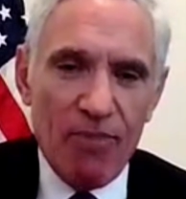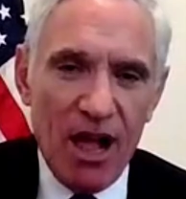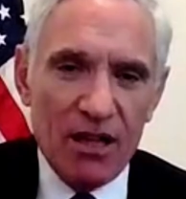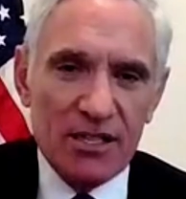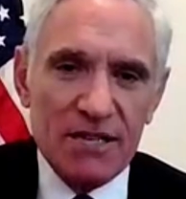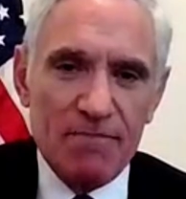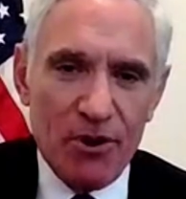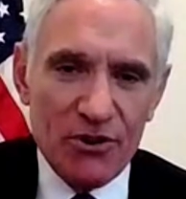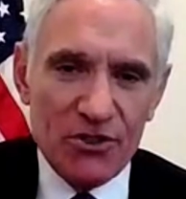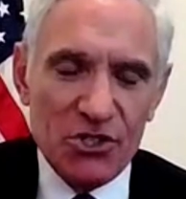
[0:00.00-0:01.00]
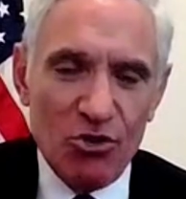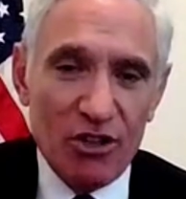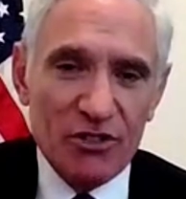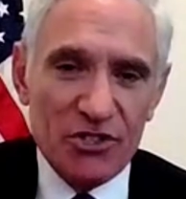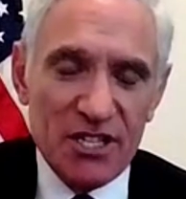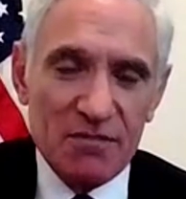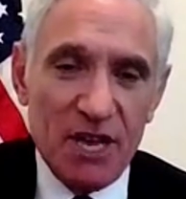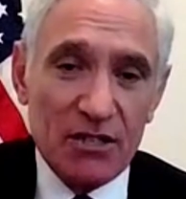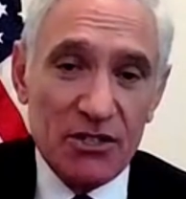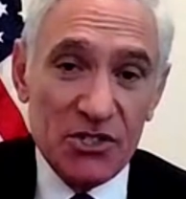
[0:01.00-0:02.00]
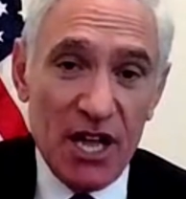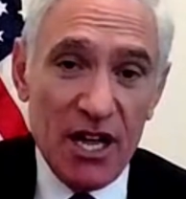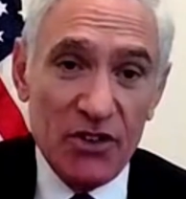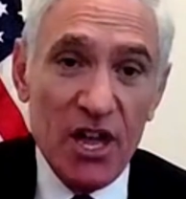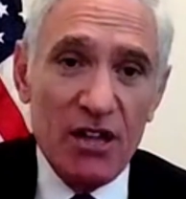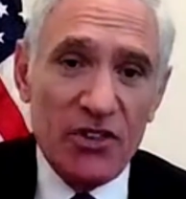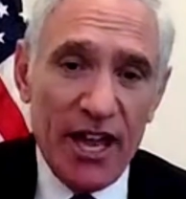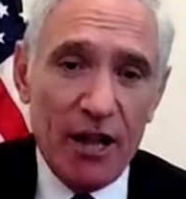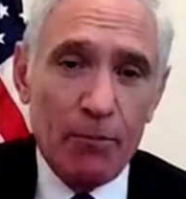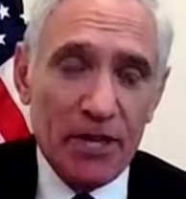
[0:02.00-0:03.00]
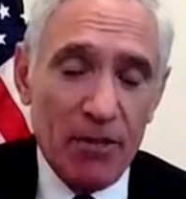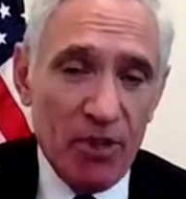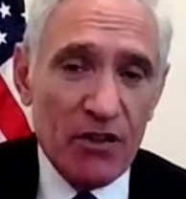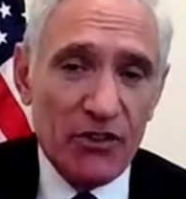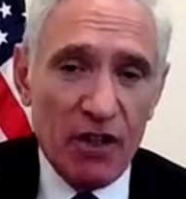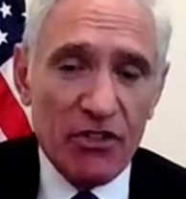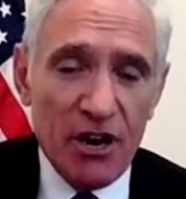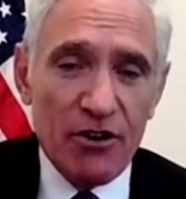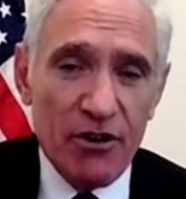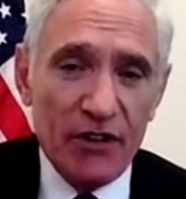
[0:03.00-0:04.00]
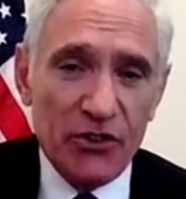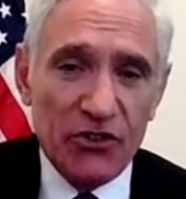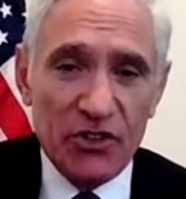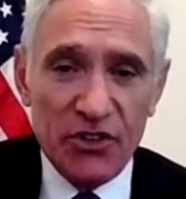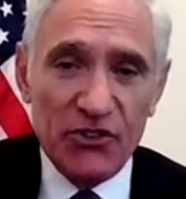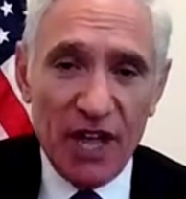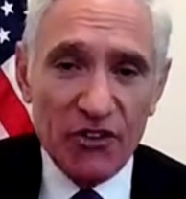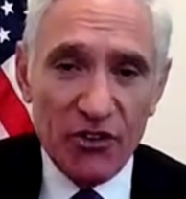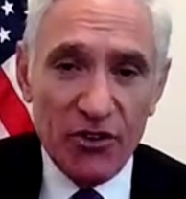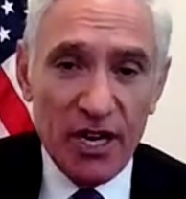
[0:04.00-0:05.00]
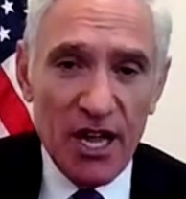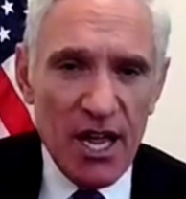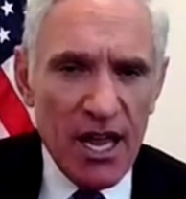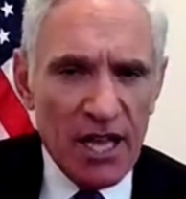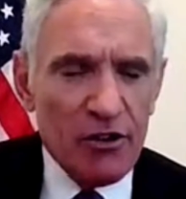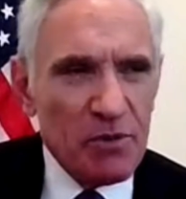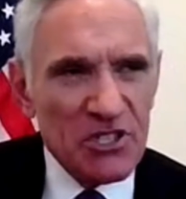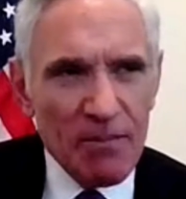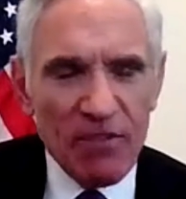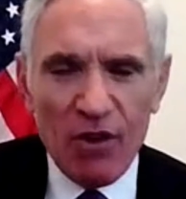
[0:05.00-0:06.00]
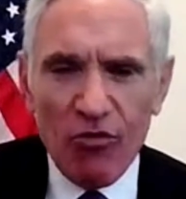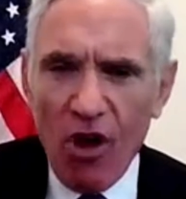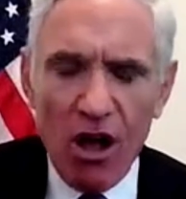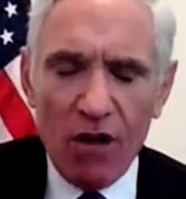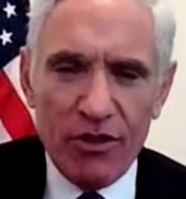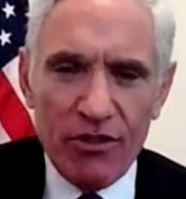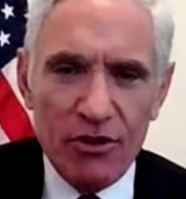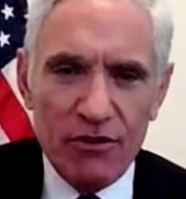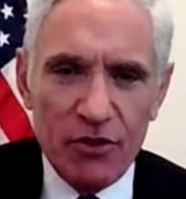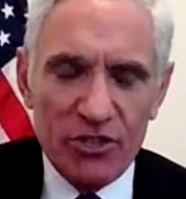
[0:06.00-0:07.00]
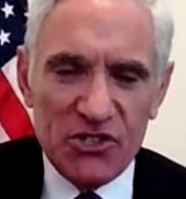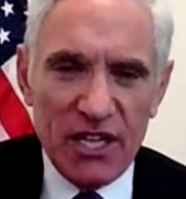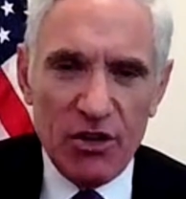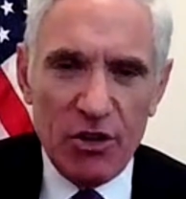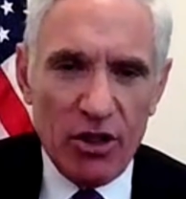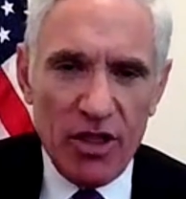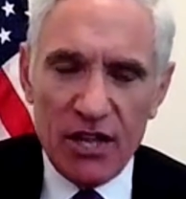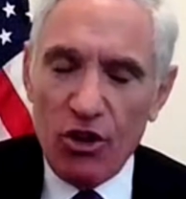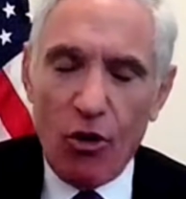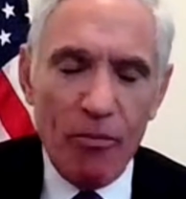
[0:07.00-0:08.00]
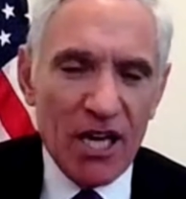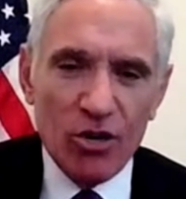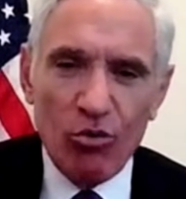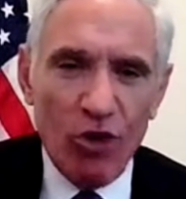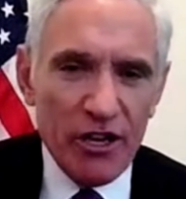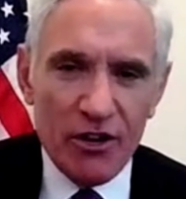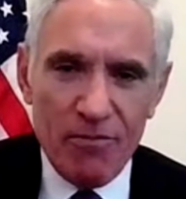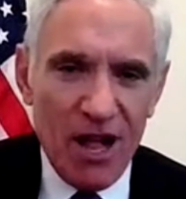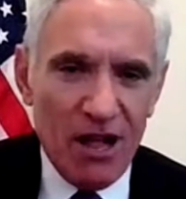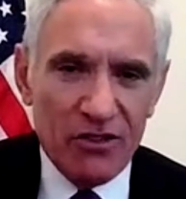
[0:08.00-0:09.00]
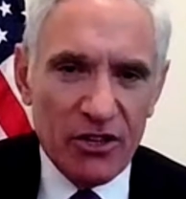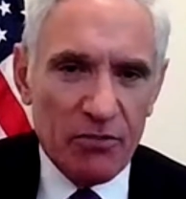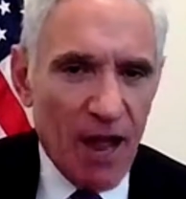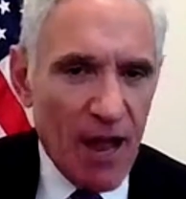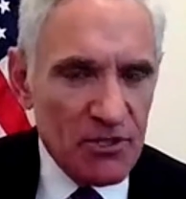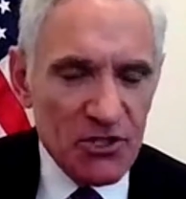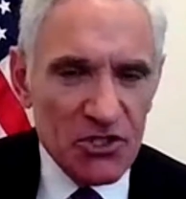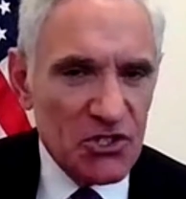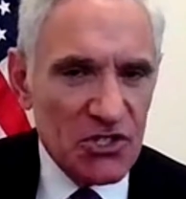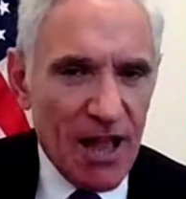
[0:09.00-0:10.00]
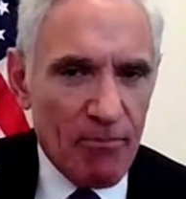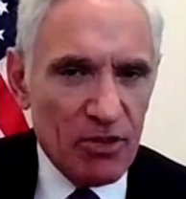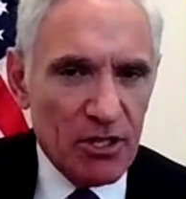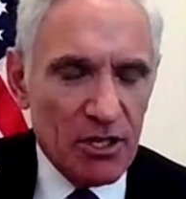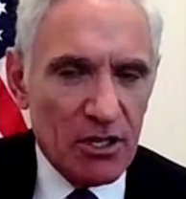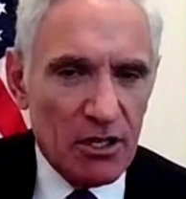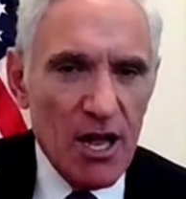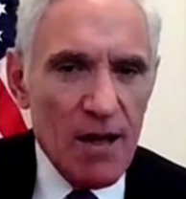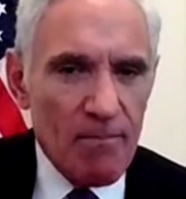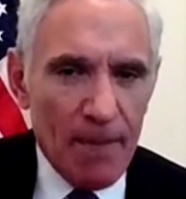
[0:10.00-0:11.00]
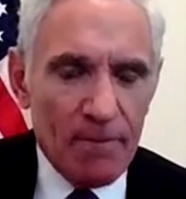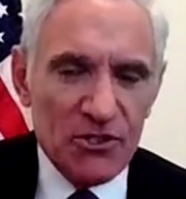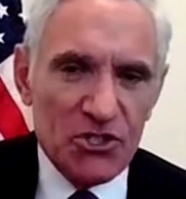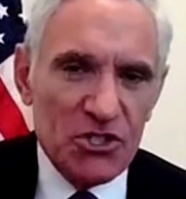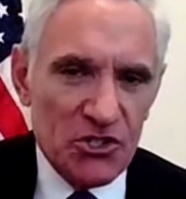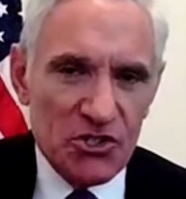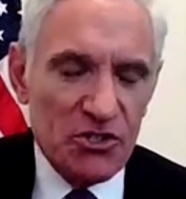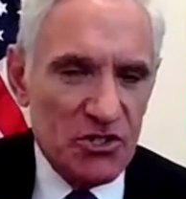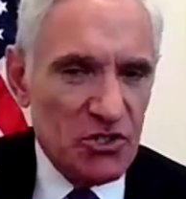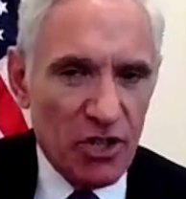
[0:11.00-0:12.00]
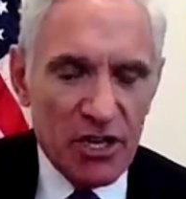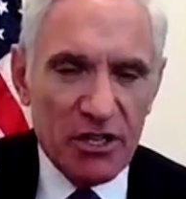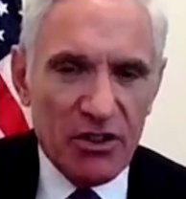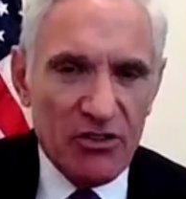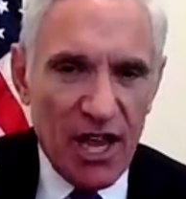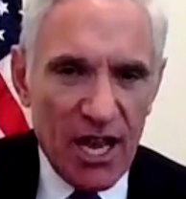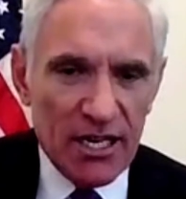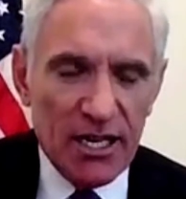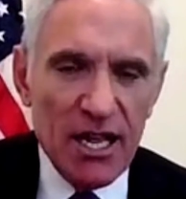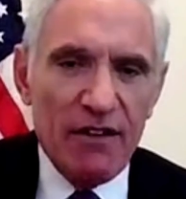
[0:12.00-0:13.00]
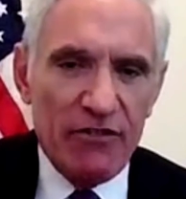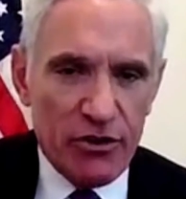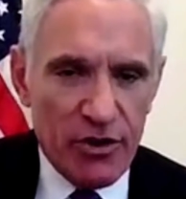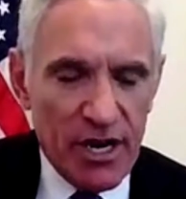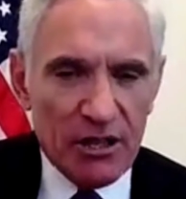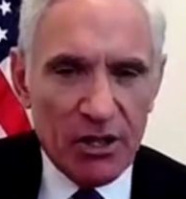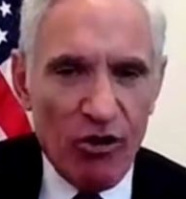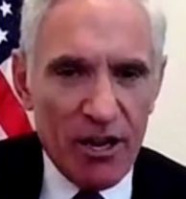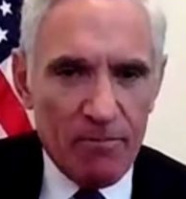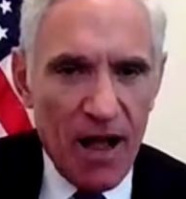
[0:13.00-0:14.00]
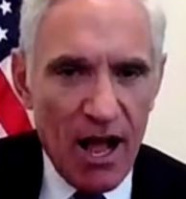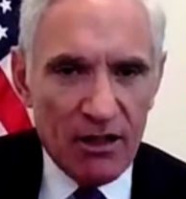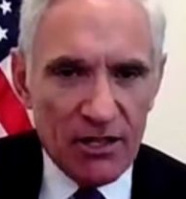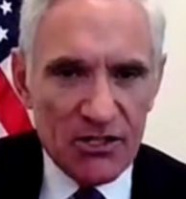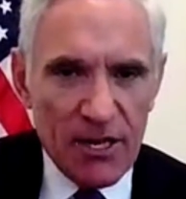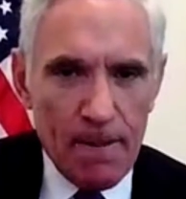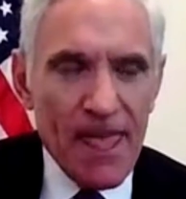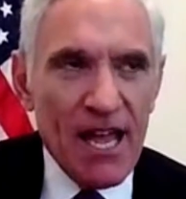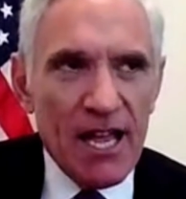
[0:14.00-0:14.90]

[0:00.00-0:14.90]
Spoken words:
policy person who understands medical science, to help in the biggest healthcare crisis in the century. And there'd be something wrong with you if you would say no to that, no matter what your politics. My position is not political. My position is looking at the data, figuring out the right policy.